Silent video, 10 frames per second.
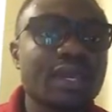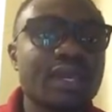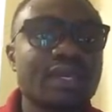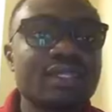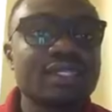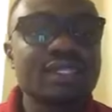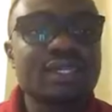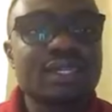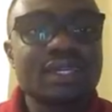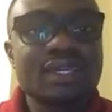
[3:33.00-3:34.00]
It
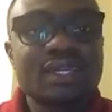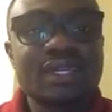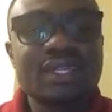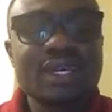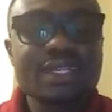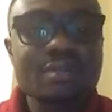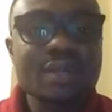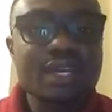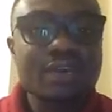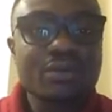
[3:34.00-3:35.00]
doesn't
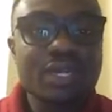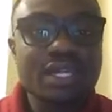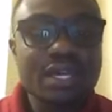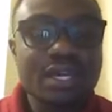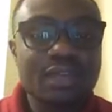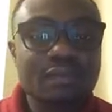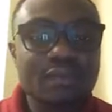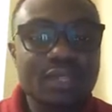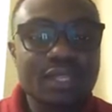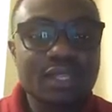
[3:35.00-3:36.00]
matter whether
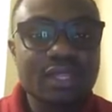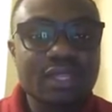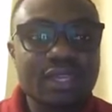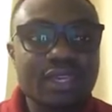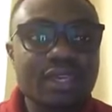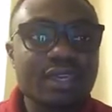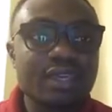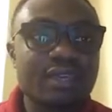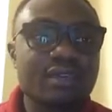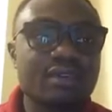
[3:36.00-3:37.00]

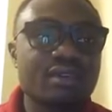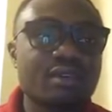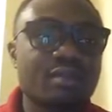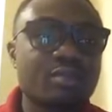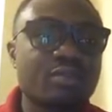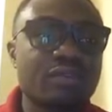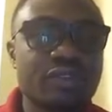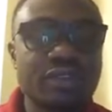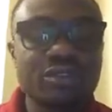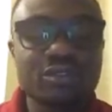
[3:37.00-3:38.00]
they
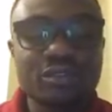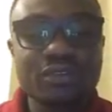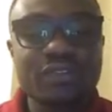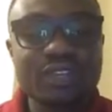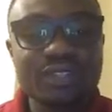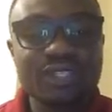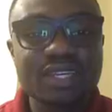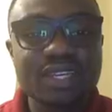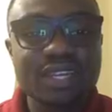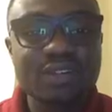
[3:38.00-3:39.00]
prefer to refer to
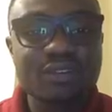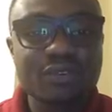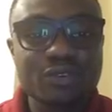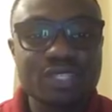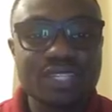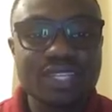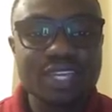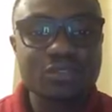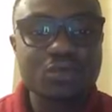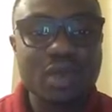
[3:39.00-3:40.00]
the color of your skin
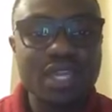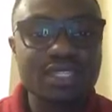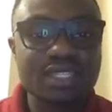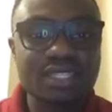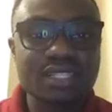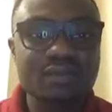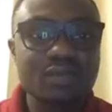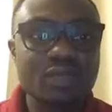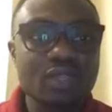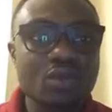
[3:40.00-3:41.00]
as white
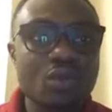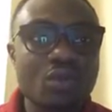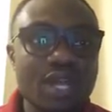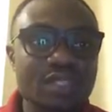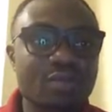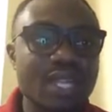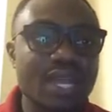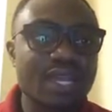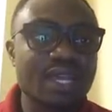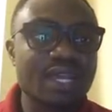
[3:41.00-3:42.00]
or as black.